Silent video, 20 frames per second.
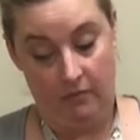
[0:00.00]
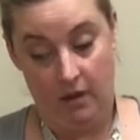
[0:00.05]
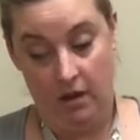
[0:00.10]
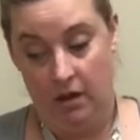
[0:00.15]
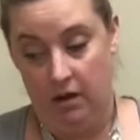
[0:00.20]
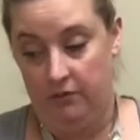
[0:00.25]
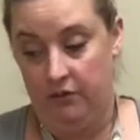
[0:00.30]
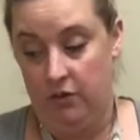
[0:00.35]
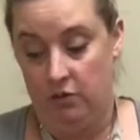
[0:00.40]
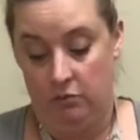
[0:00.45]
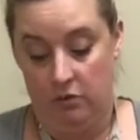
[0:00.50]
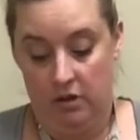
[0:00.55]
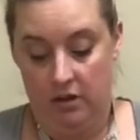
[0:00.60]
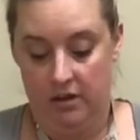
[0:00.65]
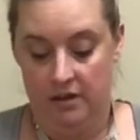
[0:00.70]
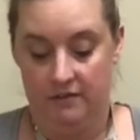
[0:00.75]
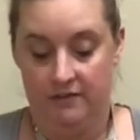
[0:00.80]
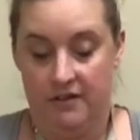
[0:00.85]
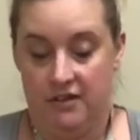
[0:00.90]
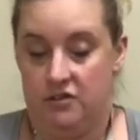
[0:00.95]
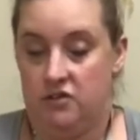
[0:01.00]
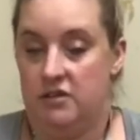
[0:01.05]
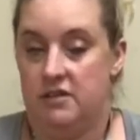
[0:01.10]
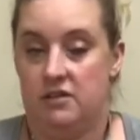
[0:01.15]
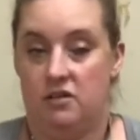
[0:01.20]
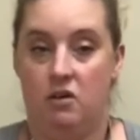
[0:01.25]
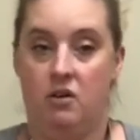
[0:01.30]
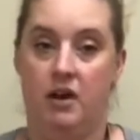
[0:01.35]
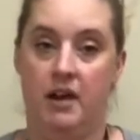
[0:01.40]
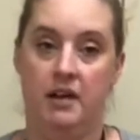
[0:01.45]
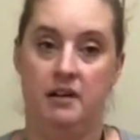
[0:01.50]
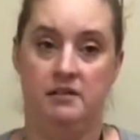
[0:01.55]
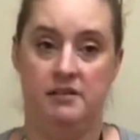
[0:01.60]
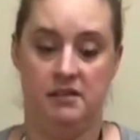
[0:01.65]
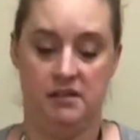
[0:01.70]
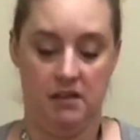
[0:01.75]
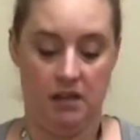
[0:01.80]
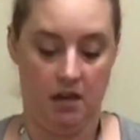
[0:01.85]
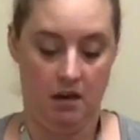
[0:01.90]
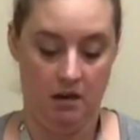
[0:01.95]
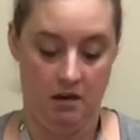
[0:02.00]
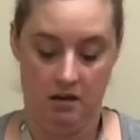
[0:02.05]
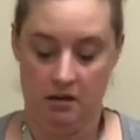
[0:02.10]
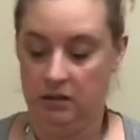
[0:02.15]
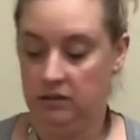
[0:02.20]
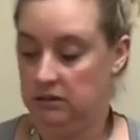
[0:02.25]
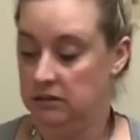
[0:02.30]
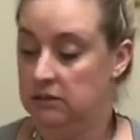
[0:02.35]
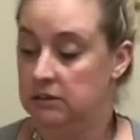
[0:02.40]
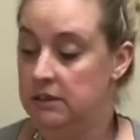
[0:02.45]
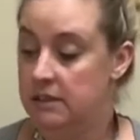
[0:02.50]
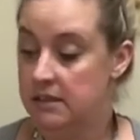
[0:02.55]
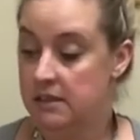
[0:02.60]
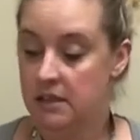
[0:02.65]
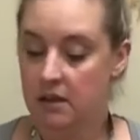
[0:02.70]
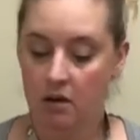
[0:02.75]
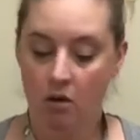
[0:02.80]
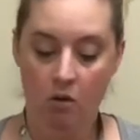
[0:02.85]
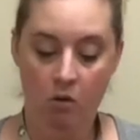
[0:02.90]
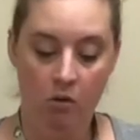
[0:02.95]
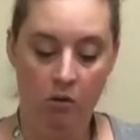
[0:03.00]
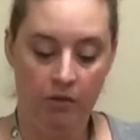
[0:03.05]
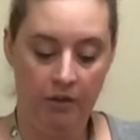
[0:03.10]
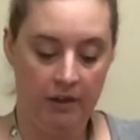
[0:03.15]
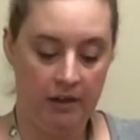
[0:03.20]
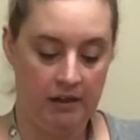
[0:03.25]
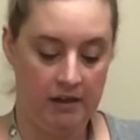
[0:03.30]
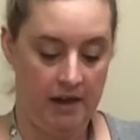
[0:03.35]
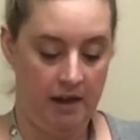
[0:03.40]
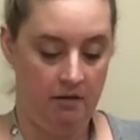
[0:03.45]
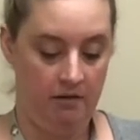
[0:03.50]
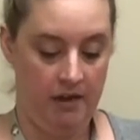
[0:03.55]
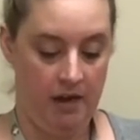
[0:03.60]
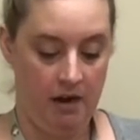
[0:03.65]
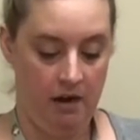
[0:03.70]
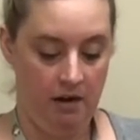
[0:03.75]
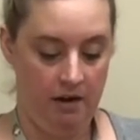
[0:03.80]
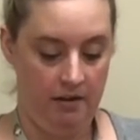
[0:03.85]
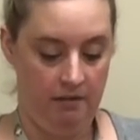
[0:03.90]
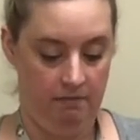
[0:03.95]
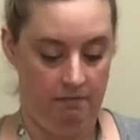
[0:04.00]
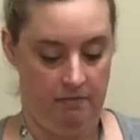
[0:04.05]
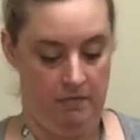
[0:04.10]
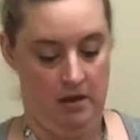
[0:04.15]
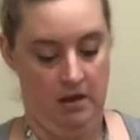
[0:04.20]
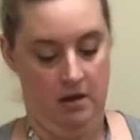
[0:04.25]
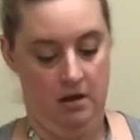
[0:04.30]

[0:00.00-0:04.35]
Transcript: And if you're really adventurous, go ahead and stick a whole thing down there, and